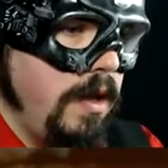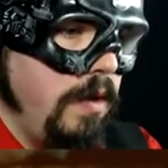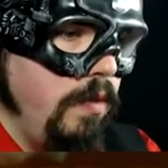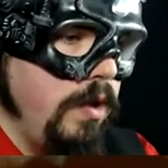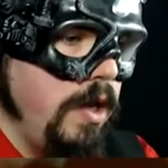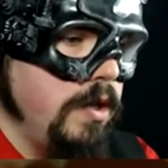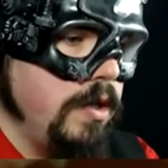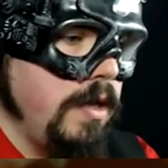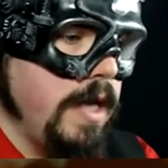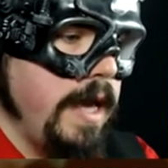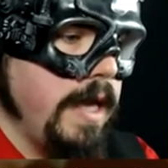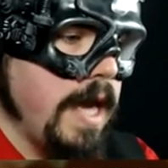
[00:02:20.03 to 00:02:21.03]
What are you
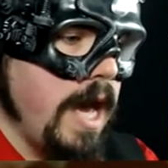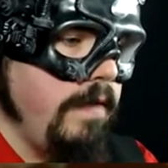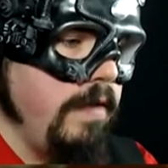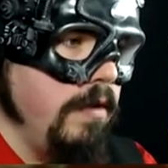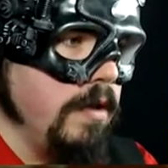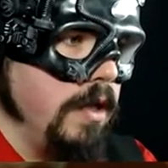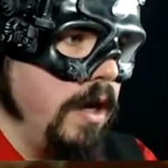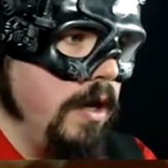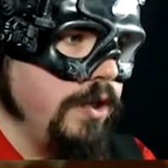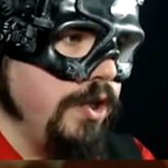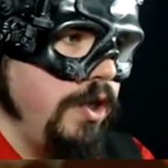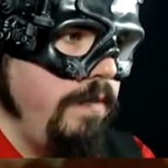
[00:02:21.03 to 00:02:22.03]
doing here, cat? If you're a
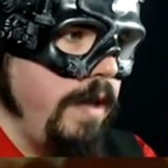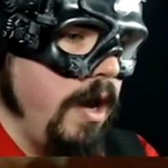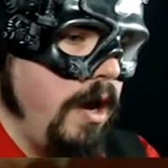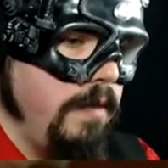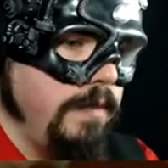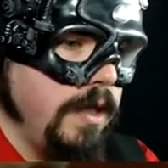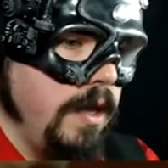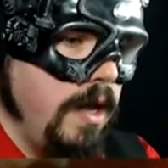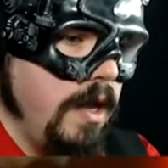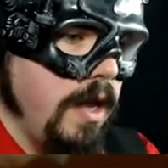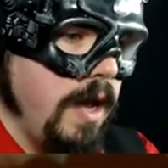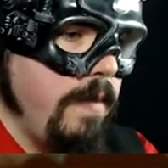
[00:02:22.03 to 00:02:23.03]
guard, shouldn't you be armed?
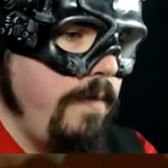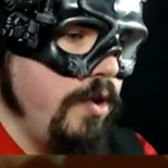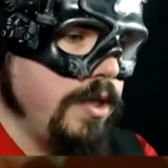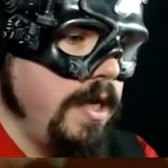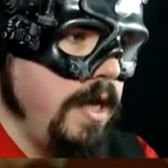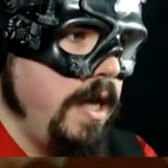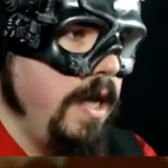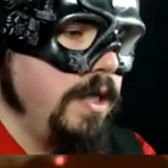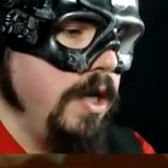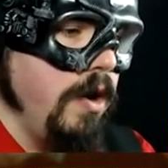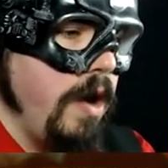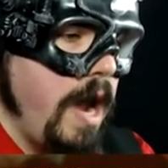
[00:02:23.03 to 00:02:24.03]
I'm a prisoner here
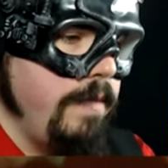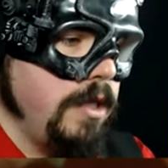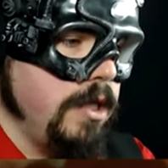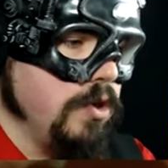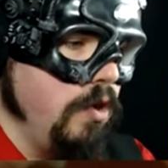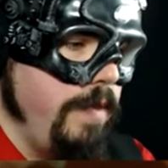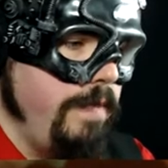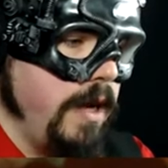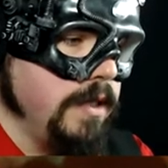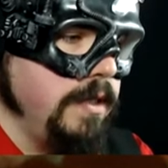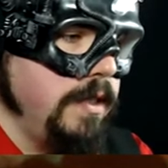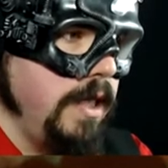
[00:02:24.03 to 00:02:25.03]
too. Amethyst caught me
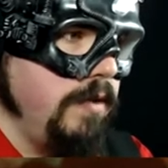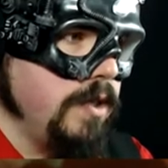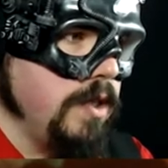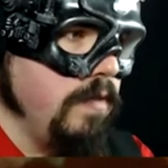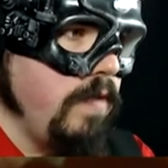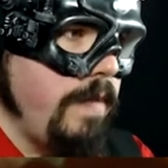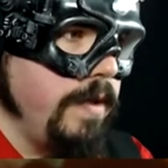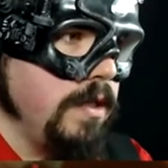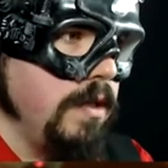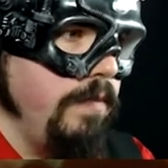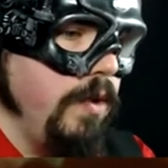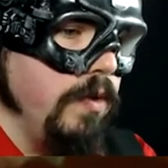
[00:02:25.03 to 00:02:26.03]
passing secrets to the rabbits
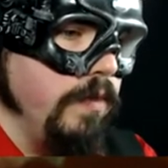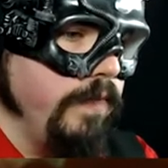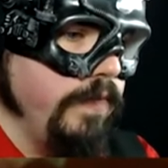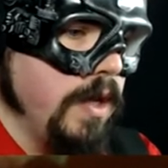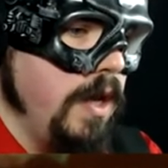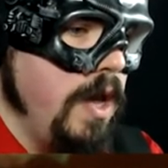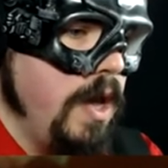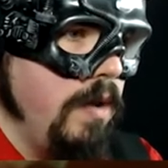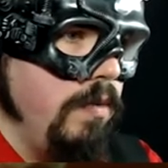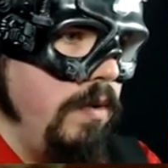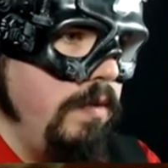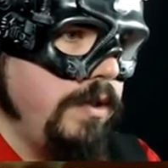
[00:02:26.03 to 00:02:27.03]
of the moon.
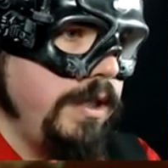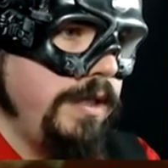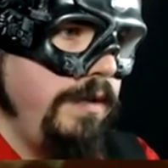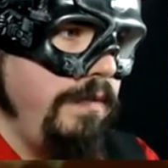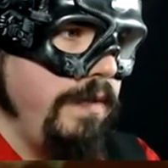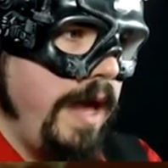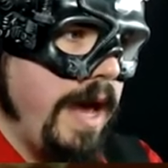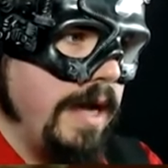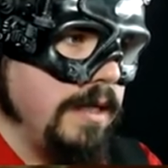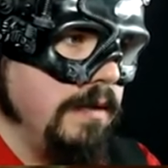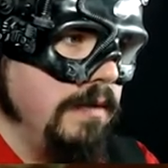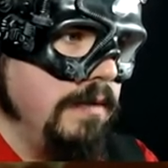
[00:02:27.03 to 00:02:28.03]
Why would you do
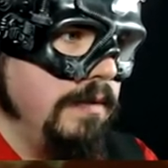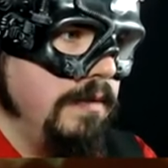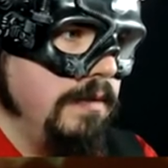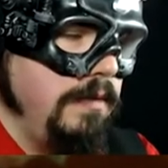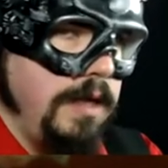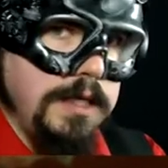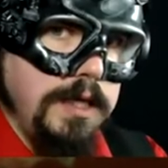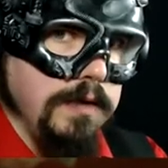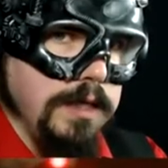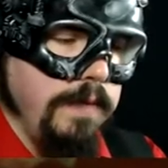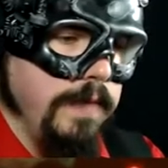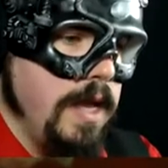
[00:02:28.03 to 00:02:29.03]
that? Yeah, seriously.